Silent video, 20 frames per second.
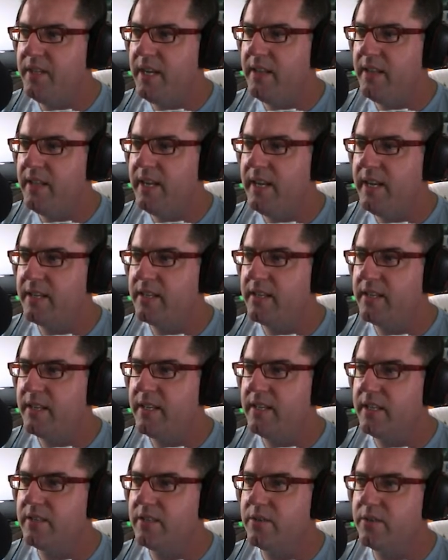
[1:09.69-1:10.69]
Now that
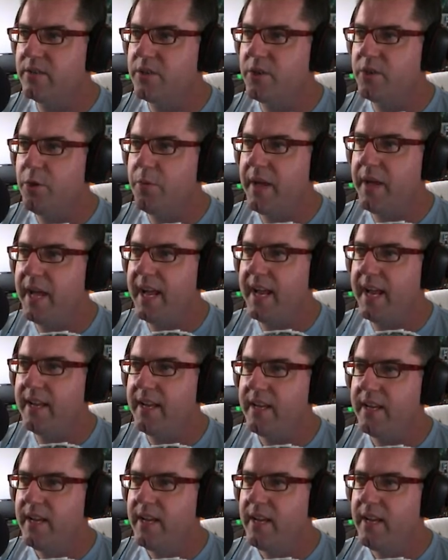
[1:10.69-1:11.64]
actually doesn't look too bad.